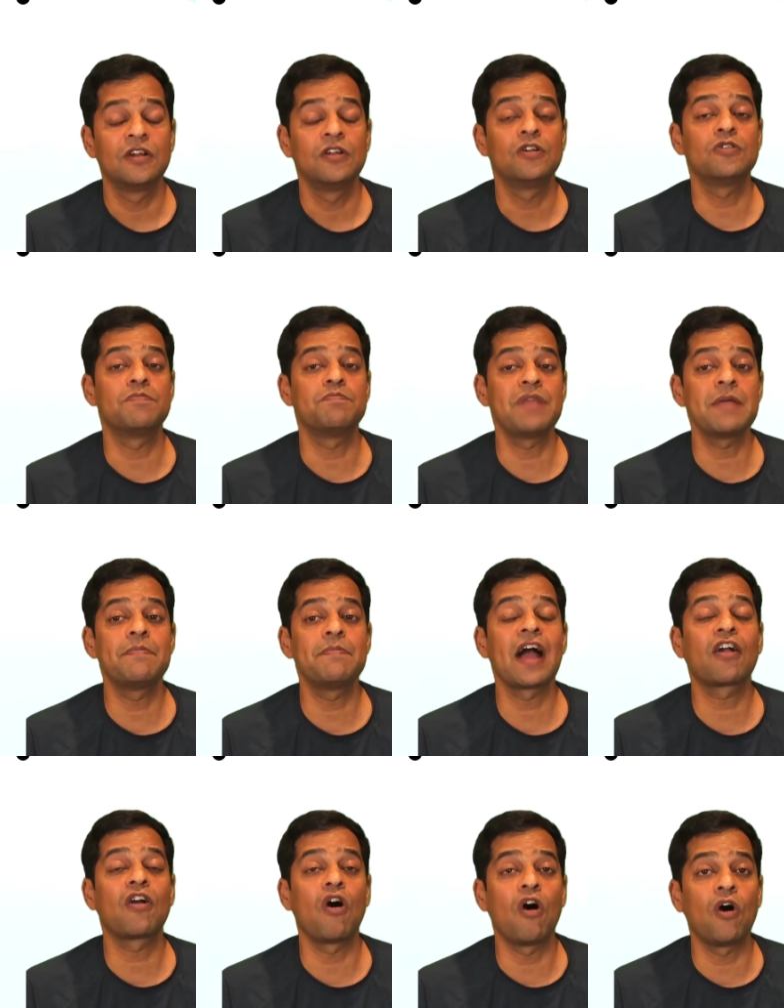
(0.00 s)
to pay back
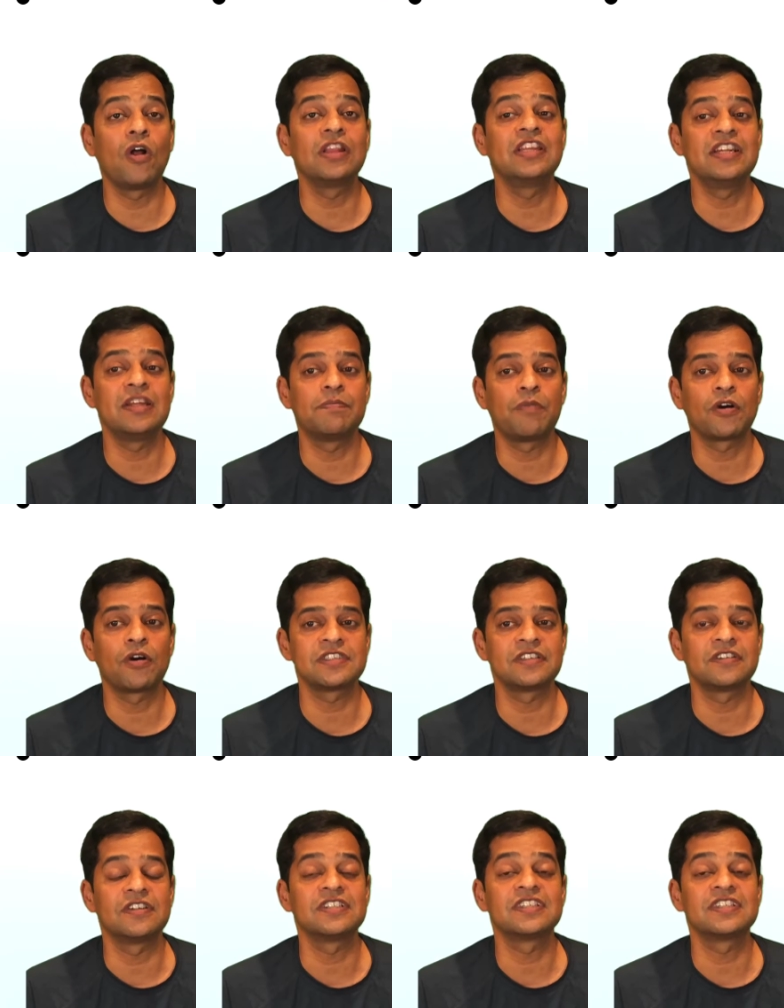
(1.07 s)
all the depositors